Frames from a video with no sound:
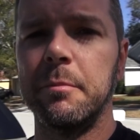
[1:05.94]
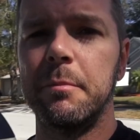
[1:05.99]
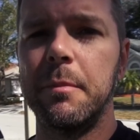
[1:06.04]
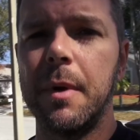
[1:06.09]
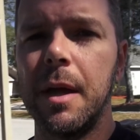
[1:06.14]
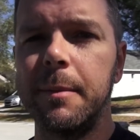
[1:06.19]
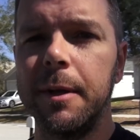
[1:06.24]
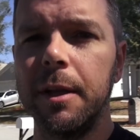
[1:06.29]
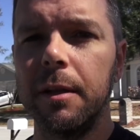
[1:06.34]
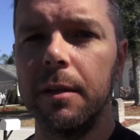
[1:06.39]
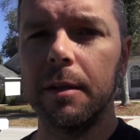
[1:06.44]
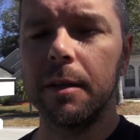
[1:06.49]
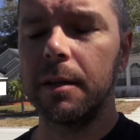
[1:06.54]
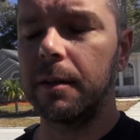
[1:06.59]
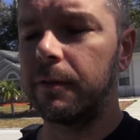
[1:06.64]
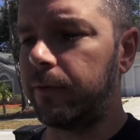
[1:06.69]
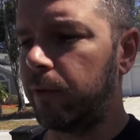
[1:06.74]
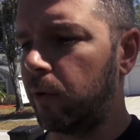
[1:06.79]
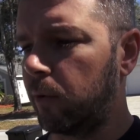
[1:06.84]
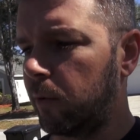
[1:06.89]
maybe look
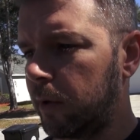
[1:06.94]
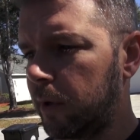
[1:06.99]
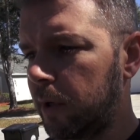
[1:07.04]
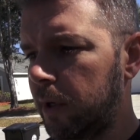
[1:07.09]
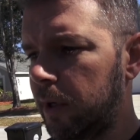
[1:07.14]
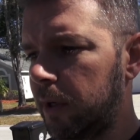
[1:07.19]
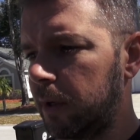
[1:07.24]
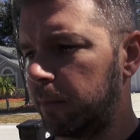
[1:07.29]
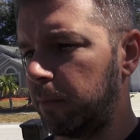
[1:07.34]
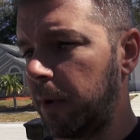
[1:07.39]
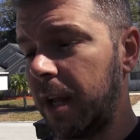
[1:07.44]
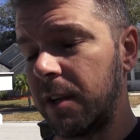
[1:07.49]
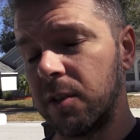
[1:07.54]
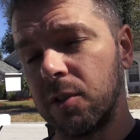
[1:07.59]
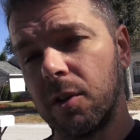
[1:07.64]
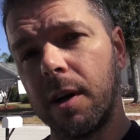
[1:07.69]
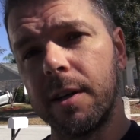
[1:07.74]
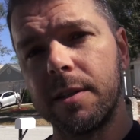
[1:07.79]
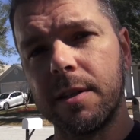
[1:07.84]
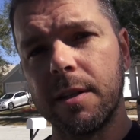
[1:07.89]
for
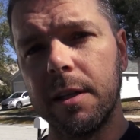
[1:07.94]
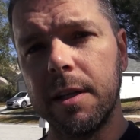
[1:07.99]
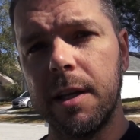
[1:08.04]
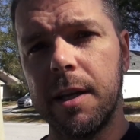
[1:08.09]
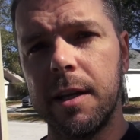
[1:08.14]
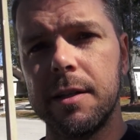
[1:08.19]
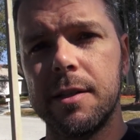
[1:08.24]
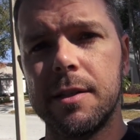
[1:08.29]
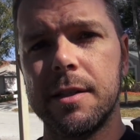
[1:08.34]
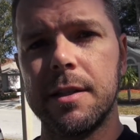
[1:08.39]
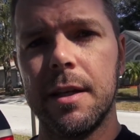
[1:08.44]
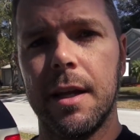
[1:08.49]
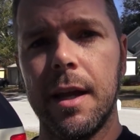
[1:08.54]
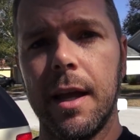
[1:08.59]
exhaust leaks